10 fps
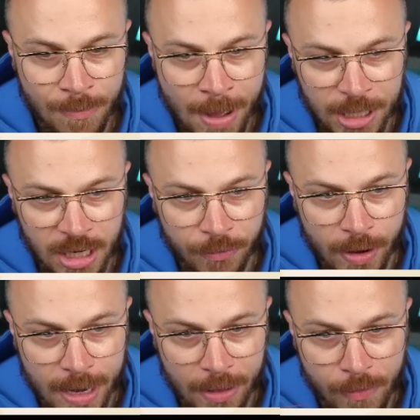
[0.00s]
Imagine if
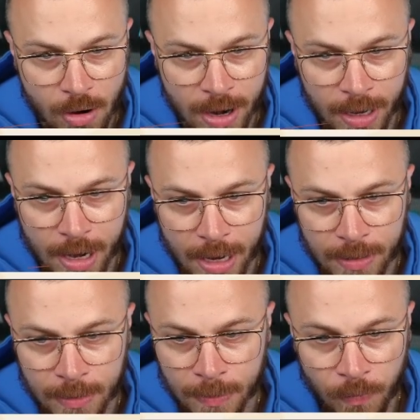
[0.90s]
I get Varane
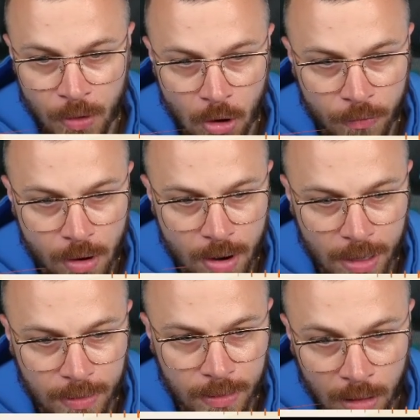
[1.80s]
again. No
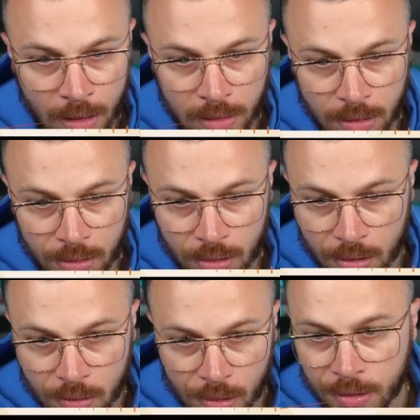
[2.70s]
Varane. I don't
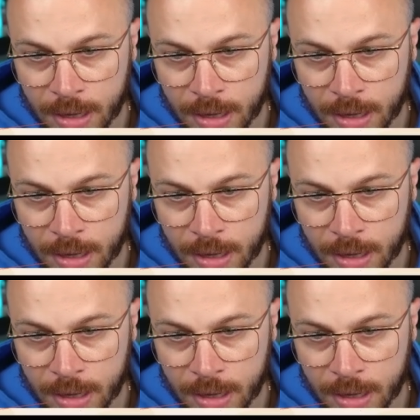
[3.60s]
know.